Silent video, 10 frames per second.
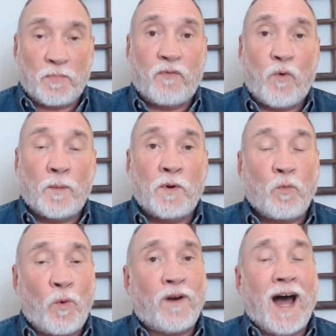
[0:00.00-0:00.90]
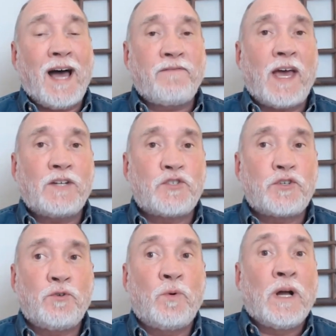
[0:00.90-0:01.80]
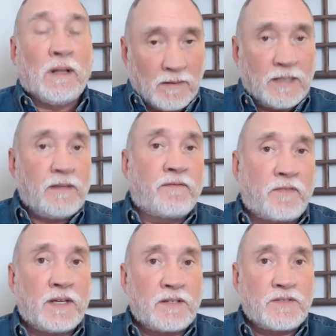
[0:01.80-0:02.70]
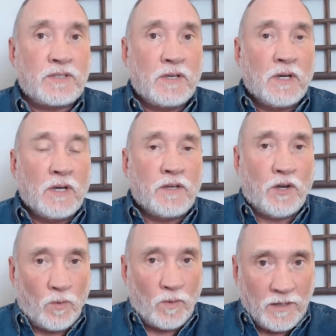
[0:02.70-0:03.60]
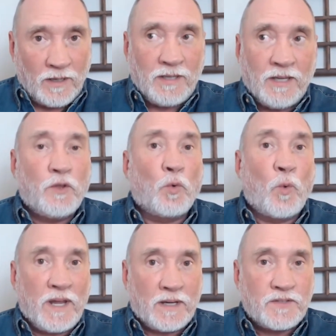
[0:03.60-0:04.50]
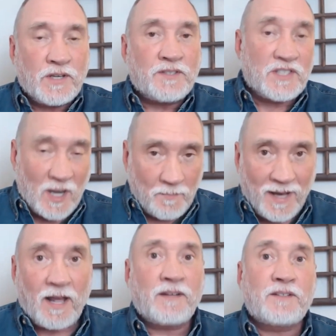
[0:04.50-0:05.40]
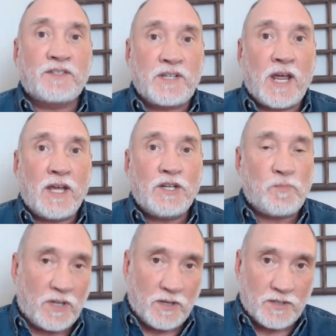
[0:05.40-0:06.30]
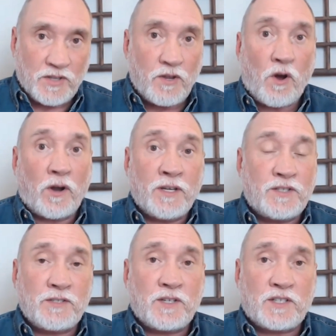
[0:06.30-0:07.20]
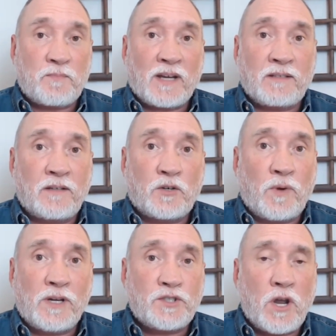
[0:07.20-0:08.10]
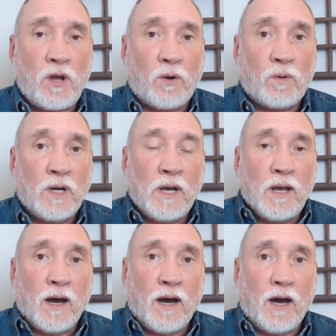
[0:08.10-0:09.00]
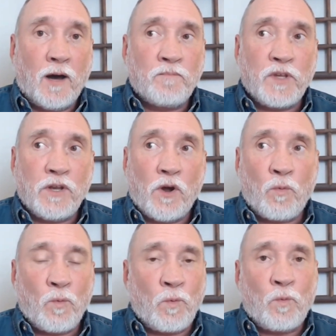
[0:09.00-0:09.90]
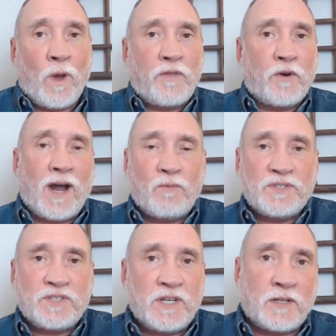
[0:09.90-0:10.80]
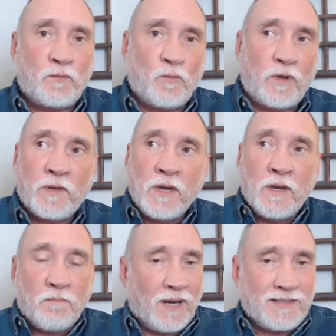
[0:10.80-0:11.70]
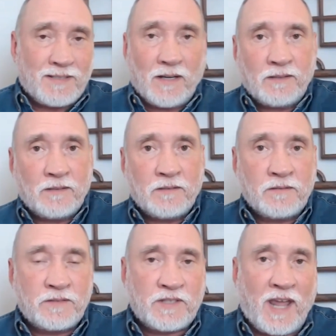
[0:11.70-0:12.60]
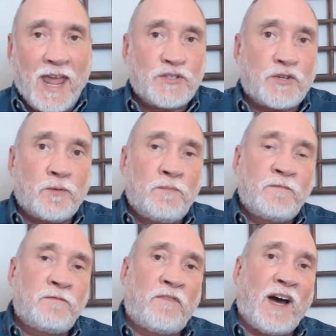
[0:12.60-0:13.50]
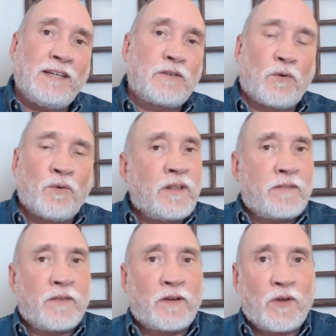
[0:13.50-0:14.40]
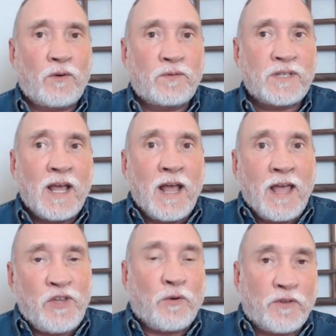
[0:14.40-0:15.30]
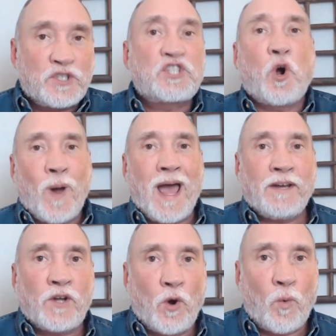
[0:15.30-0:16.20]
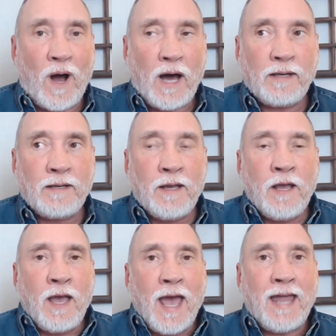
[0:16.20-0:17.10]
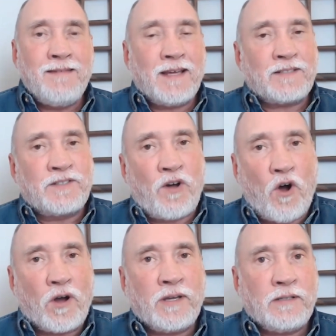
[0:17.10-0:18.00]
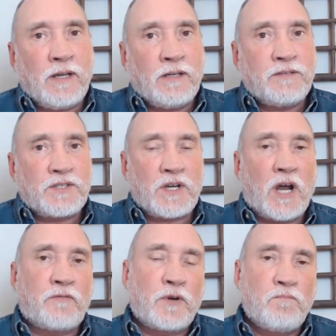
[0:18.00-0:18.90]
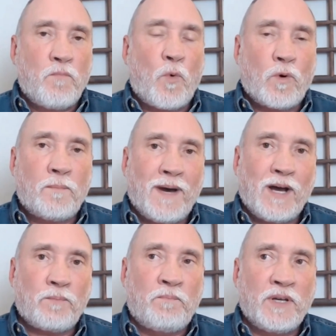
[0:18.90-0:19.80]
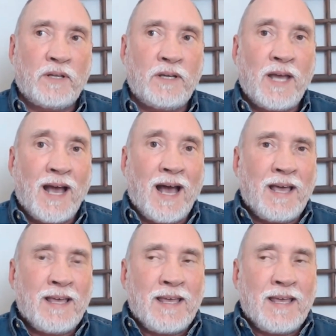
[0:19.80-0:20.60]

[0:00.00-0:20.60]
as a performer where I've had to leave things, you know, in the wings and step out onto stage because the audience is expecting a great show. Um, you know, whether I was dealing with my son's cancer fight or anything, those, mm. you know, the show had to go on. And yet, talking and discovering more about Billy,